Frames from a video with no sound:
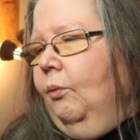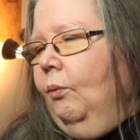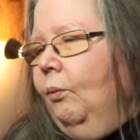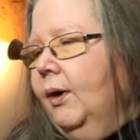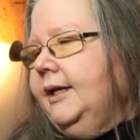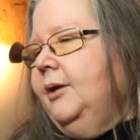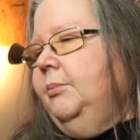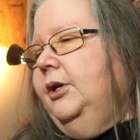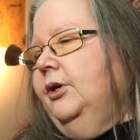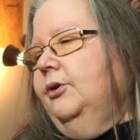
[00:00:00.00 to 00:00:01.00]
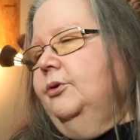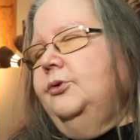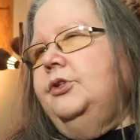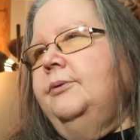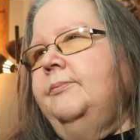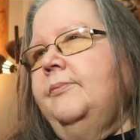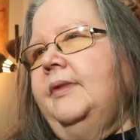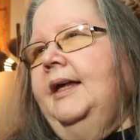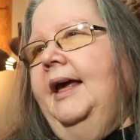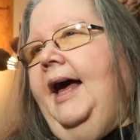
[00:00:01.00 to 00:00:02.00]
what can be used
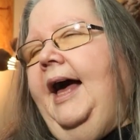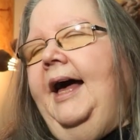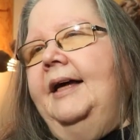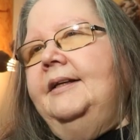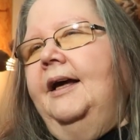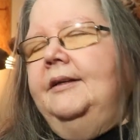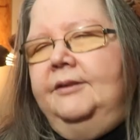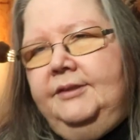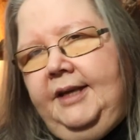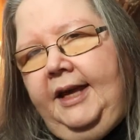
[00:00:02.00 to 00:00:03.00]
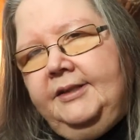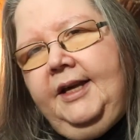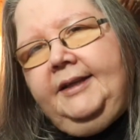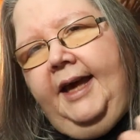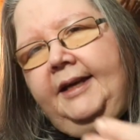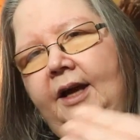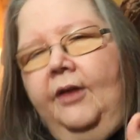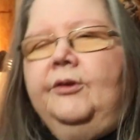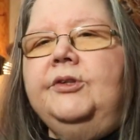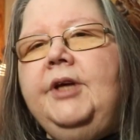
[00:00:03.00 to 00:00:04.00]
at and done at
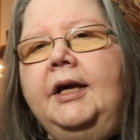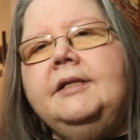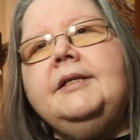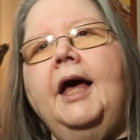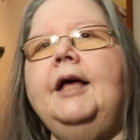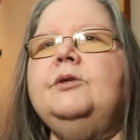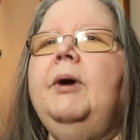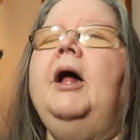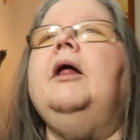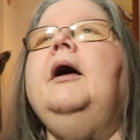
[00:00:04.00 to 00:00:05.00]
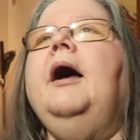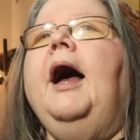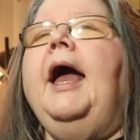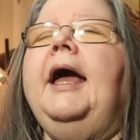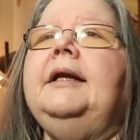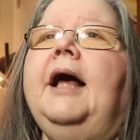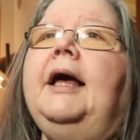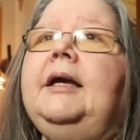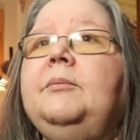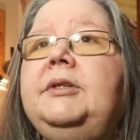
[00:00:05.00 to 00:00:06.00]
other sites as well. And
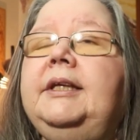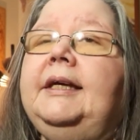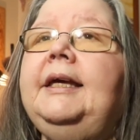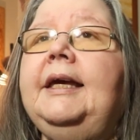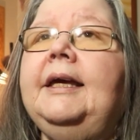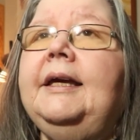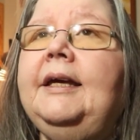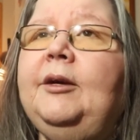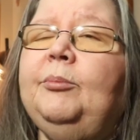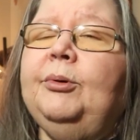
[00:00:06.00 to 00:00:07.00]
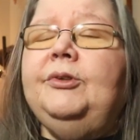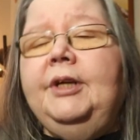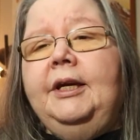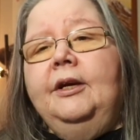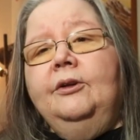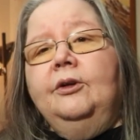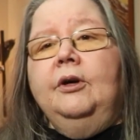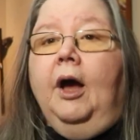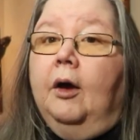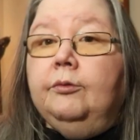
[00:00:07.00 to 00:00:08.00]
I am thinking in
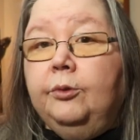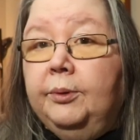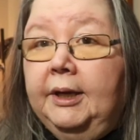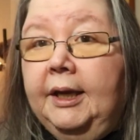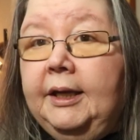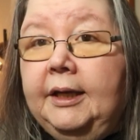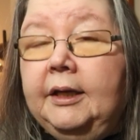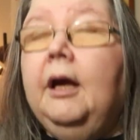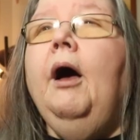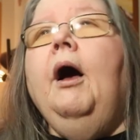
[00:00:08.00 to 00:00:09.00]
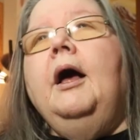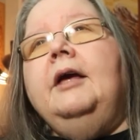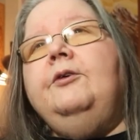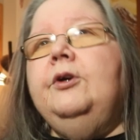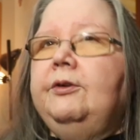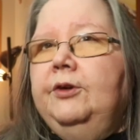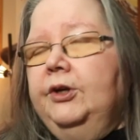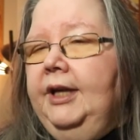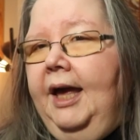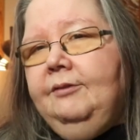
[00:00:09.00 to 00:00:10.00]
particular of creating, if you're
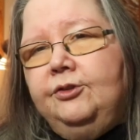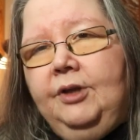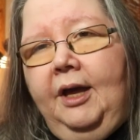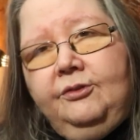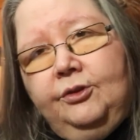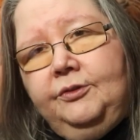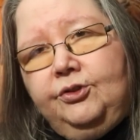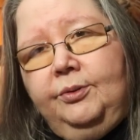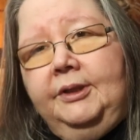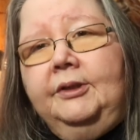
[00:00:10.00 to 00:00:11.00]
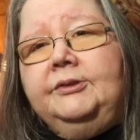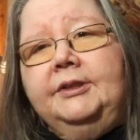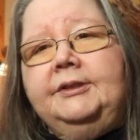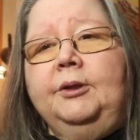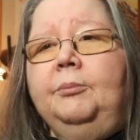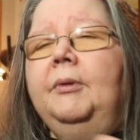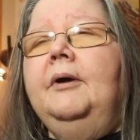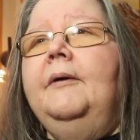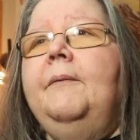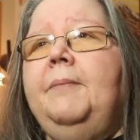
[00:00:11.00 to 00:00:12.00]
going to have a sort of a trail system
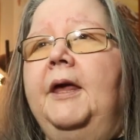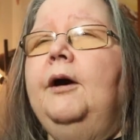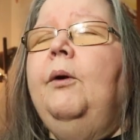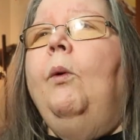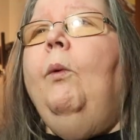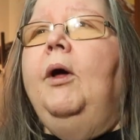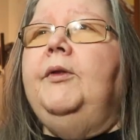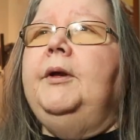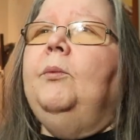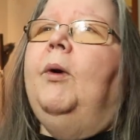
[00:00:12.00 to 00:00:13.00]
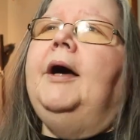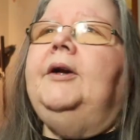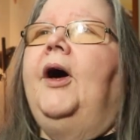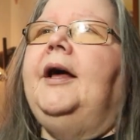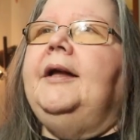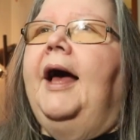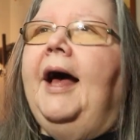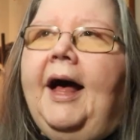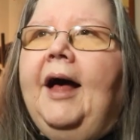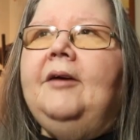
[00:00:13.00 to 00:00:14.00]
there, well then why not
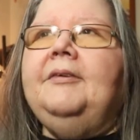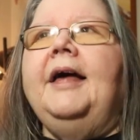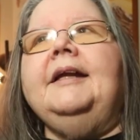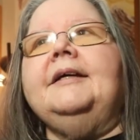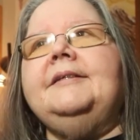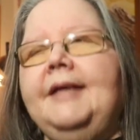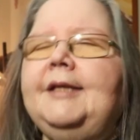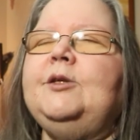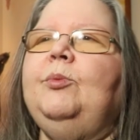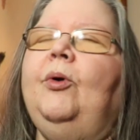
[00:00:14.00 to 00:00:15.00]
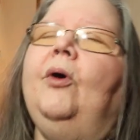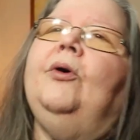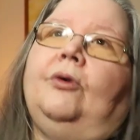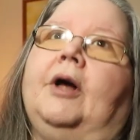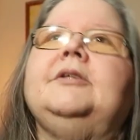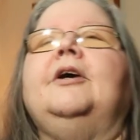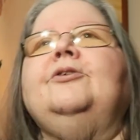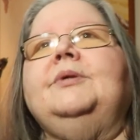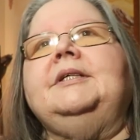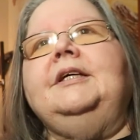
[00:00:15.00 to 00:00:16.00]
have an accessible
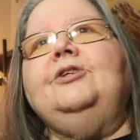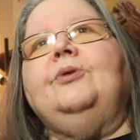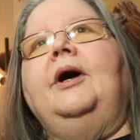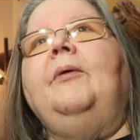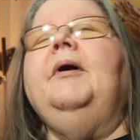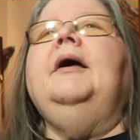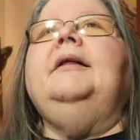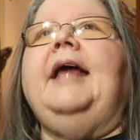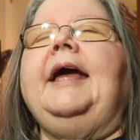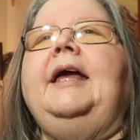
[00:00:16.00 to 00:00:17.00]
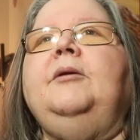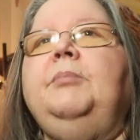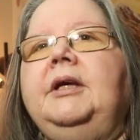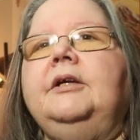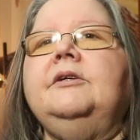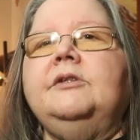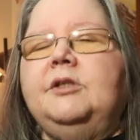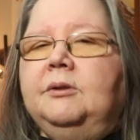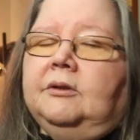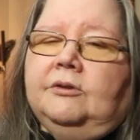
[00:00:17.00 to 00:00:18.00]
cross-country ski trail that can be
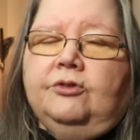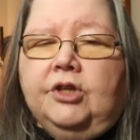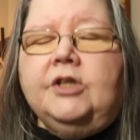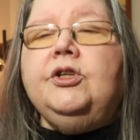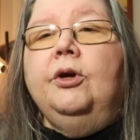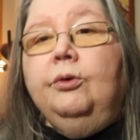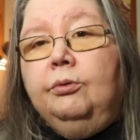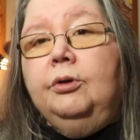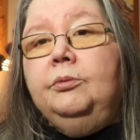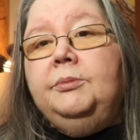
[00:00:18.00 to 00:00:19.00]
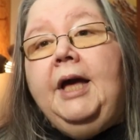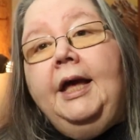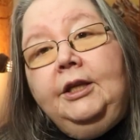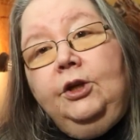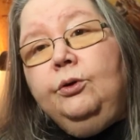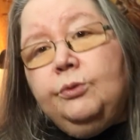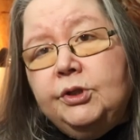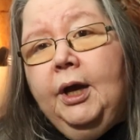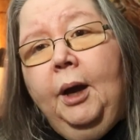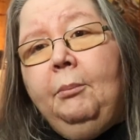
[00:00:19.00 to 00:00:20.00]
just groomed and
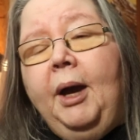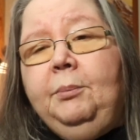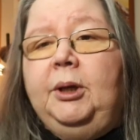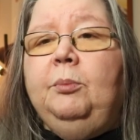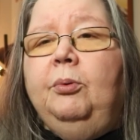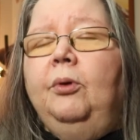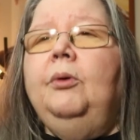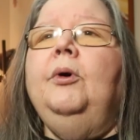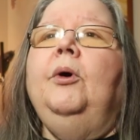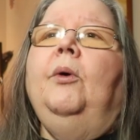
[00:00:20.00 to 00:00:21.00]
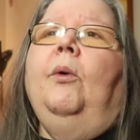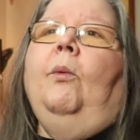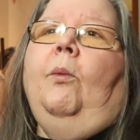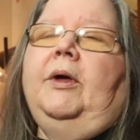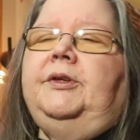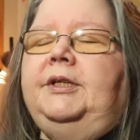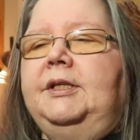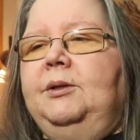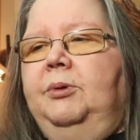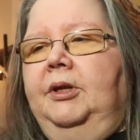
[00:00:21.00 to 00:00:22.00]
used by people with
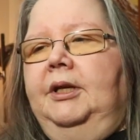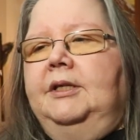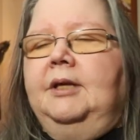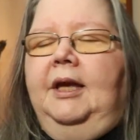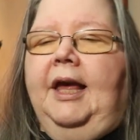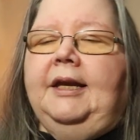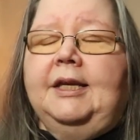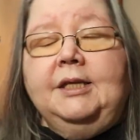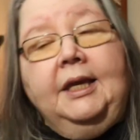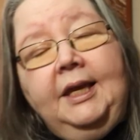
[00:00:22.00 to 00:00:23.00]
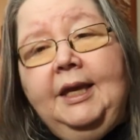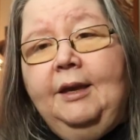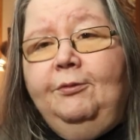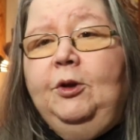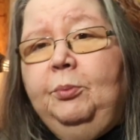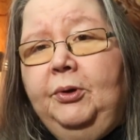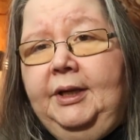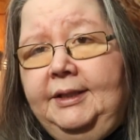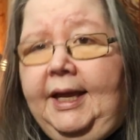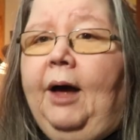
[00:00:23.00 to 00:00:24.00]
disabilities. And as if you put
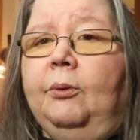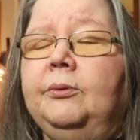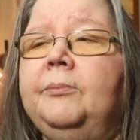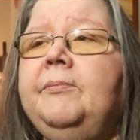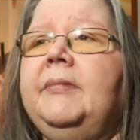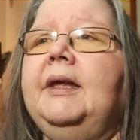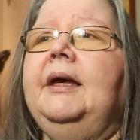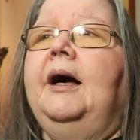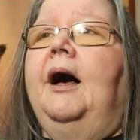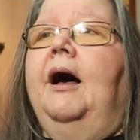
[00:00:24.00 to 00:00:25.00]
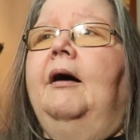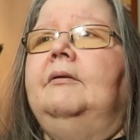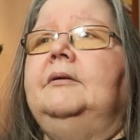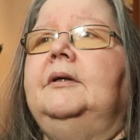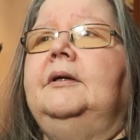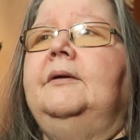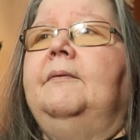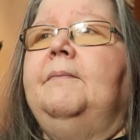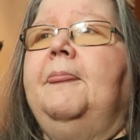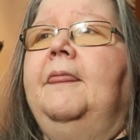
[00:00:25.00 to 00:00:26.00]
it down
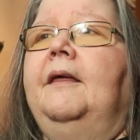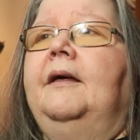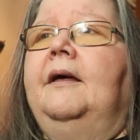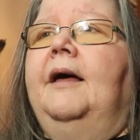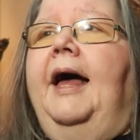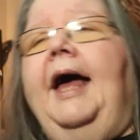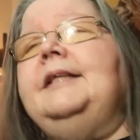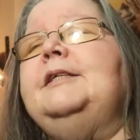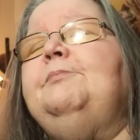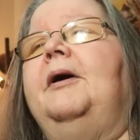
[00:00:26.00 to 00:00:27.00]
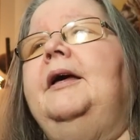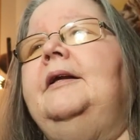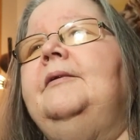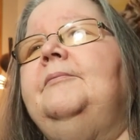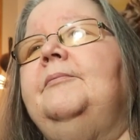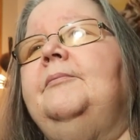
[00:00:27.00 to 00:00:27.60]
at Spine